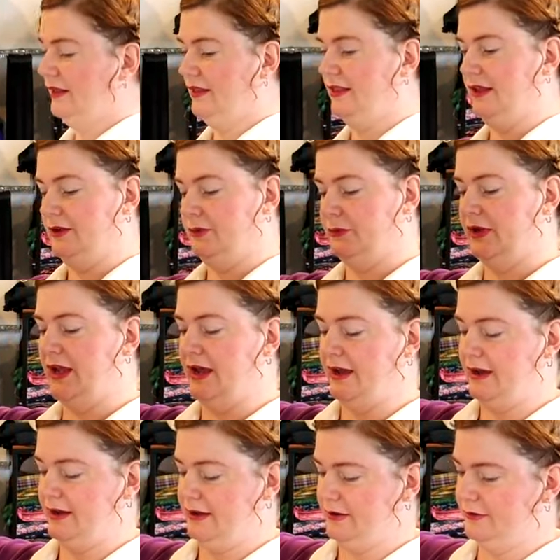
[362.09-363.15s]
Then we
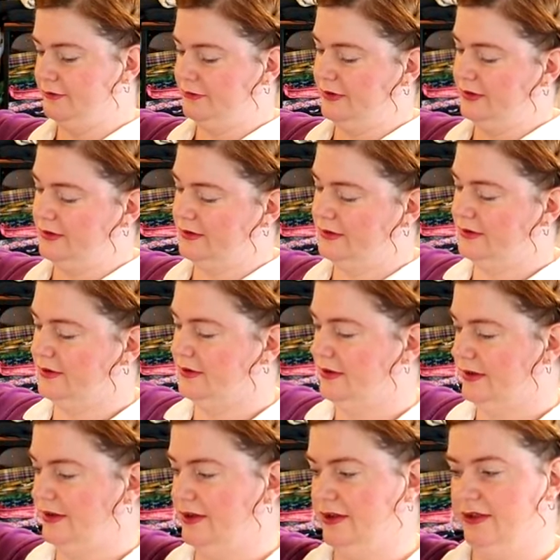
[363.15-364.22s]
have
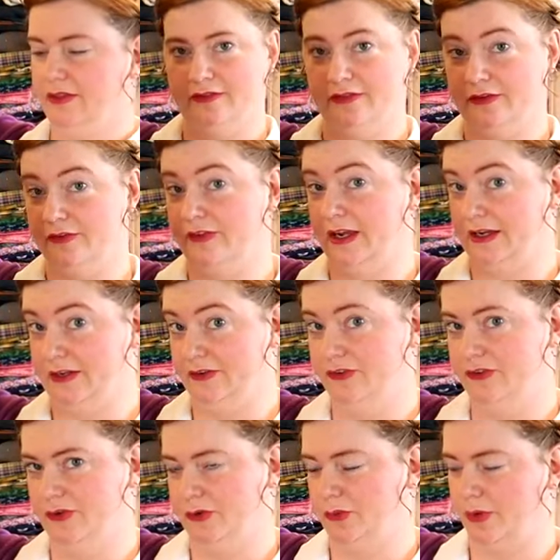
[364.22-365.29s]
the
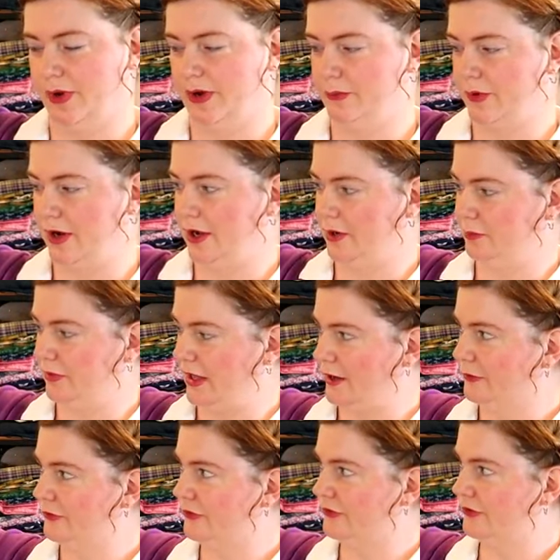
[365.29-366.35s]
second gray rayon
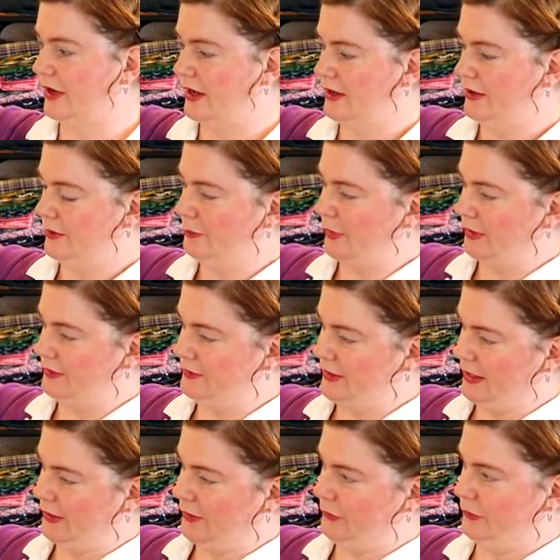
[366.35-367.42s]
blouse, button
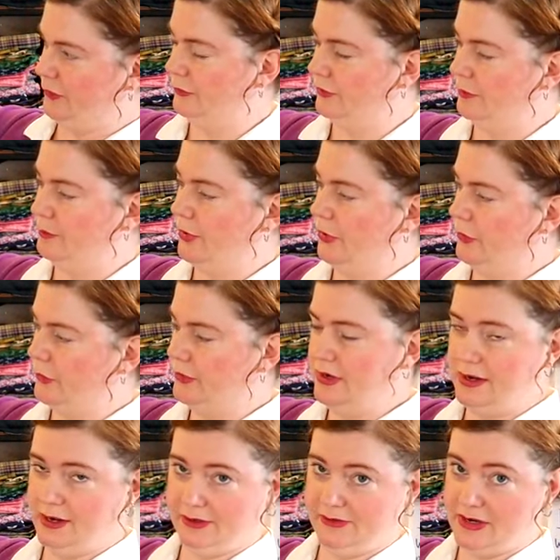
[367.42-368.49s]
down with the bow
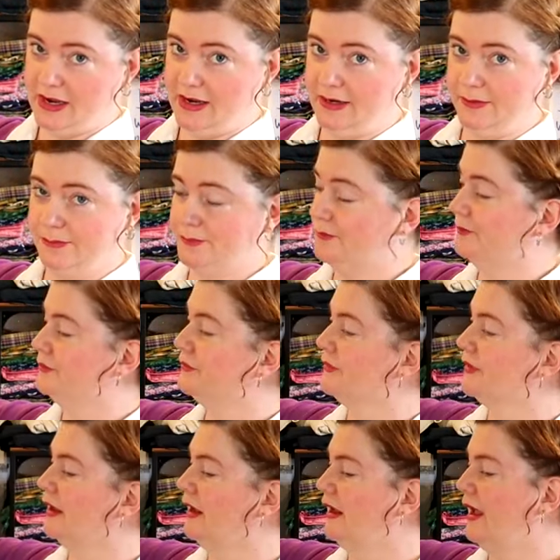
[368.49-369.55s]
necktie.
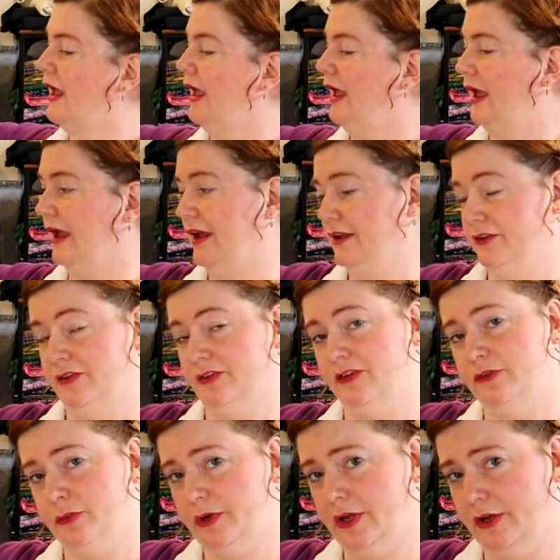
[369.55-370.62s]
And
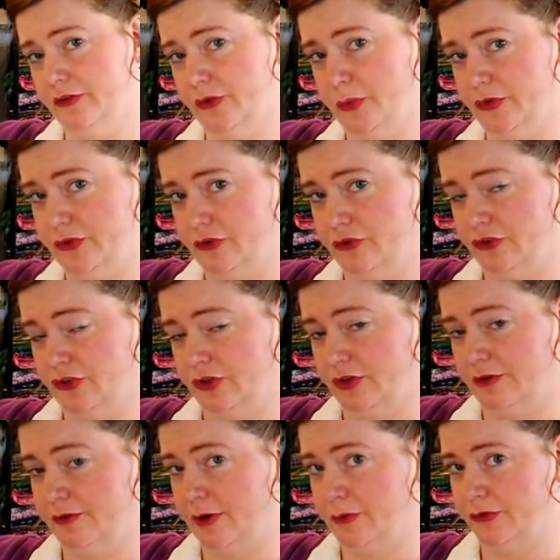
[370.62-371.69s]
this one I also wasn't sure
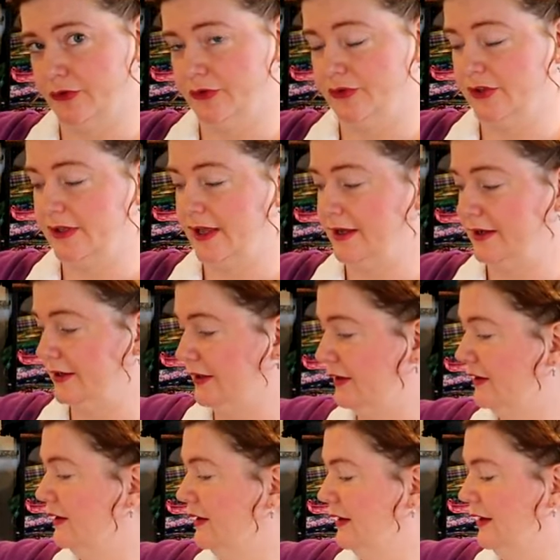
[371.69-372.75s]
if I was going to like,
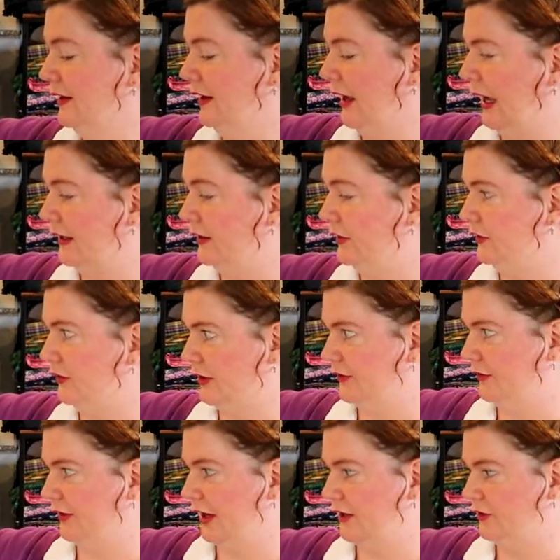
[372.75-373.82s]
and it
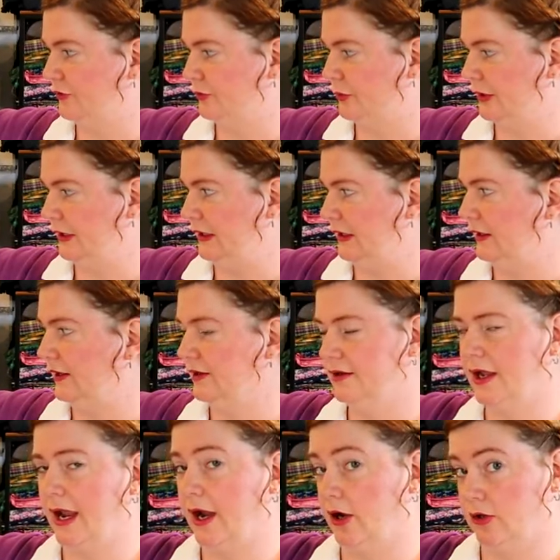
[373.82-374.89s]
does kind of read
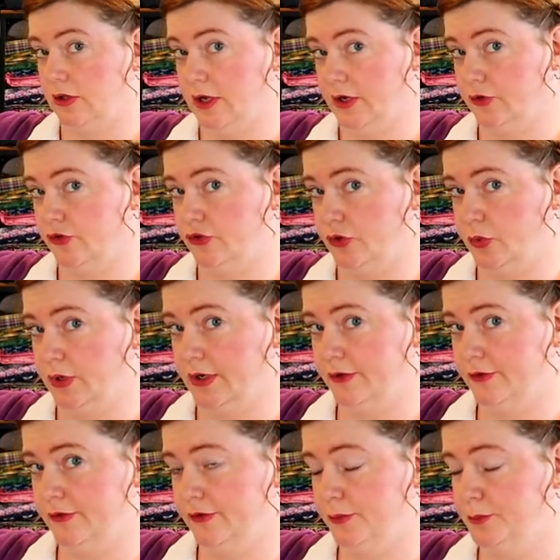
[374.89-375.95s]
airline
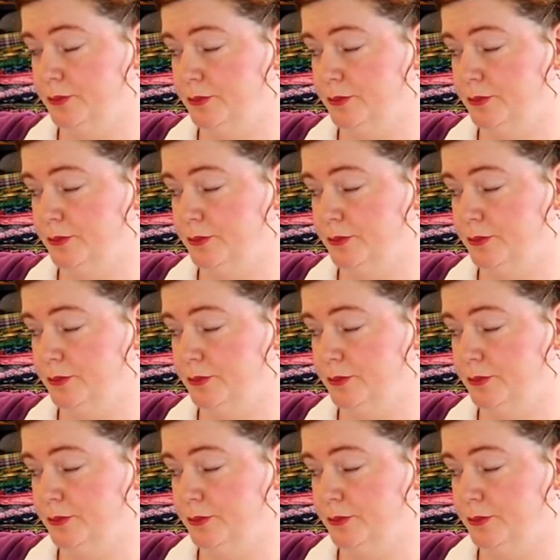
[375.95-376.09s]
stewardess,